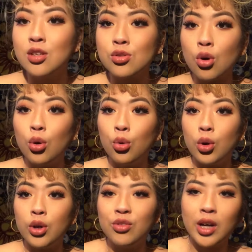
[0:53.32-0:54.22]
So
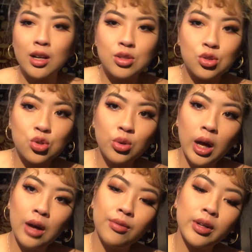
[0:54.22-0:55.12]
if you guys do
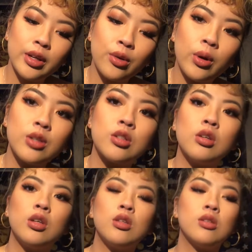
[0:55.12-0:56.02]
have any
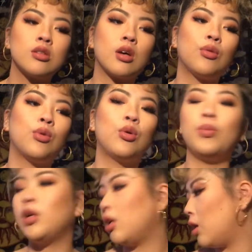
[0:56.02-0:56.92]
questions, I will
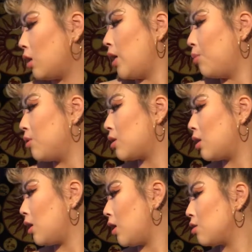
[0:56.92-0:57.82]
be able
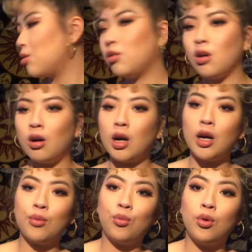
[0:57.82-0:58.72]
to answer y'all.
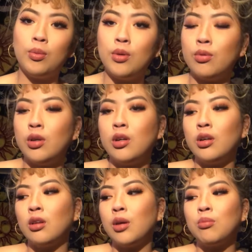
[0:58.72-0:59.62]
I will be
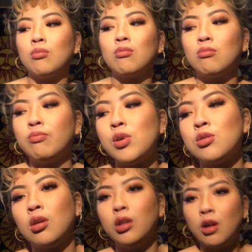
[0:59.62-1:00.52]
reading like
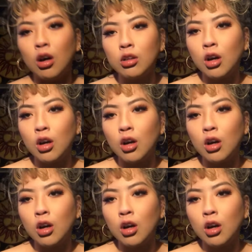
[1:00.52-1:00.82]
basically all the